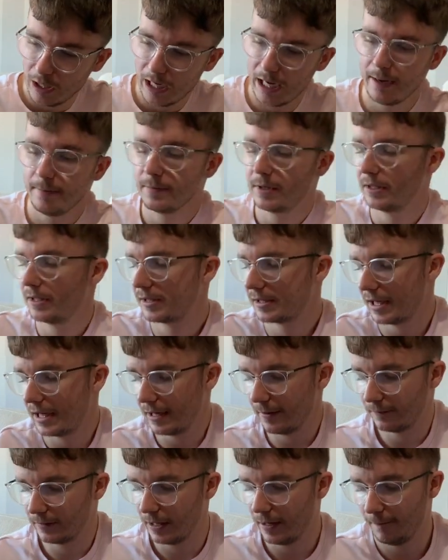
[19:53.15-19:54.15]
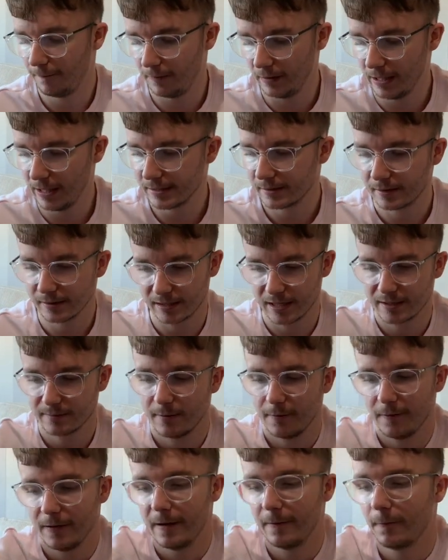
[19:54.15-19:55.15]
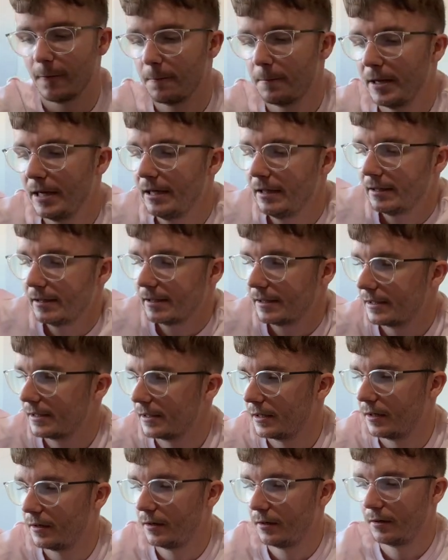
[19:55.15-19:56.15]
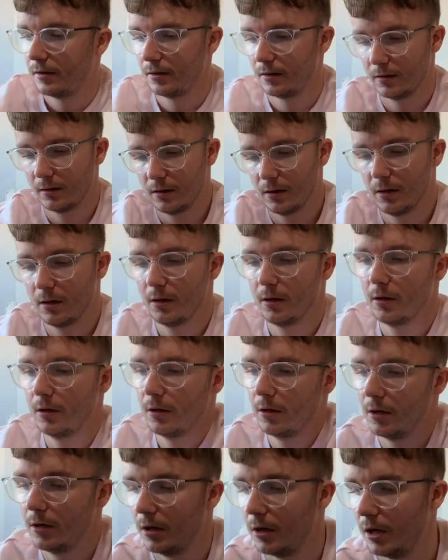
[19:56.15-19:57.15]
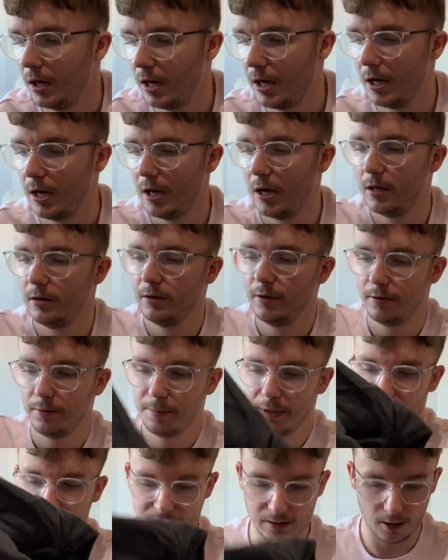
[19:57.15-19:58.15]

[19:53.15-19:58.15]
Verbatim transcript: I'm gonna save that for last because that's my favourite piece. Uh, another piece